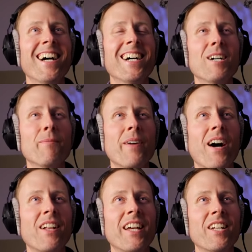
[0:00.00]
um,
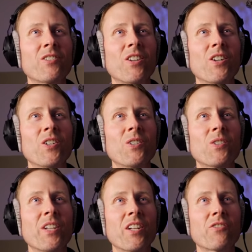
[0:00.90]
Alejandro,
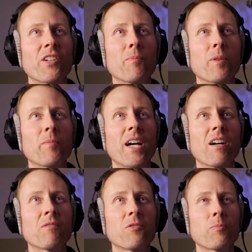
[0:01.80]
thanks for helping me
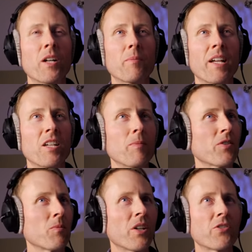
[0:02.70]
out, responding to my
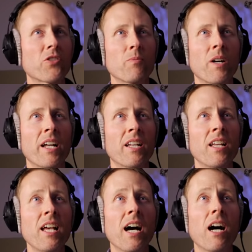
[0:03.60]
emails. The pleasure's mine.
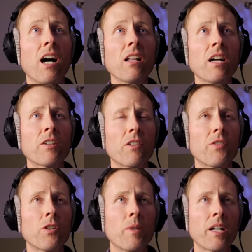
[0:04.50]
Uh, Alejandro, if
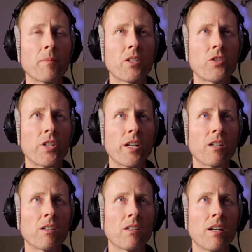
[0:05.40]
you don't mind, I'm going to
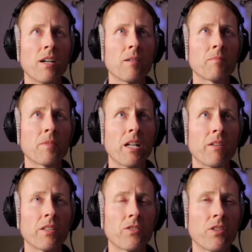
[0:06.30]
share um, kind of,
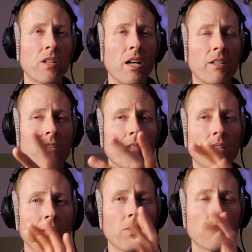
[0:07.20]
at least in
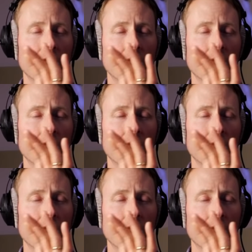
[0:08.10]
high-level